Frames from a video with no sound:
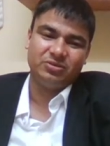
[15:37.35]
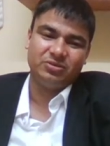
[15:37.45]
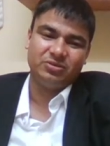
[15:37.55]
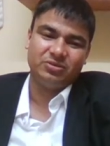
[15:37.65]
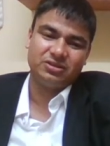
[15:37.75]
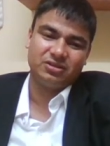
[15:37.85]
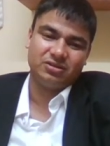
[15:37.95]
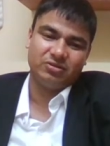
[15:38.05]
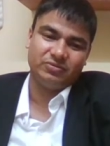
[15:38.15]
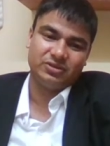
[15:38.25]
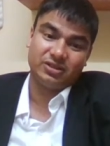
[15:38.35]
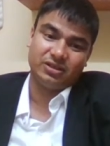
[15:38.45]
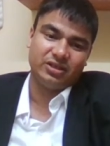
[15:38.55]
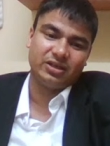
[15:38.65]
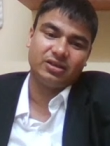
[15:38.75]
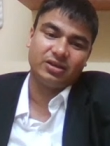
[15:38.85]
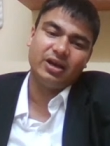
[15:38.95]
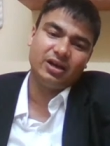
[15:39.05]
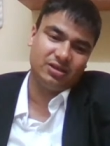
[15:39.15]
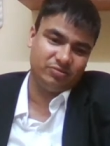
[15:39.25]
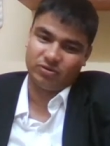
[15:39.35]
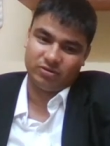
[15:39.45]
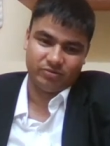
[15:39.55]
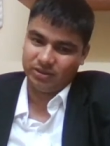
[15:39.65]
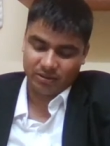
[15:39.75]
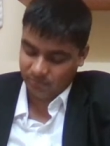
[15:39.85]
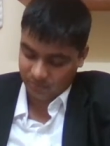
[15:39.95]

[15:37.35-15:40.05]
those concerned officer and they can directly follow.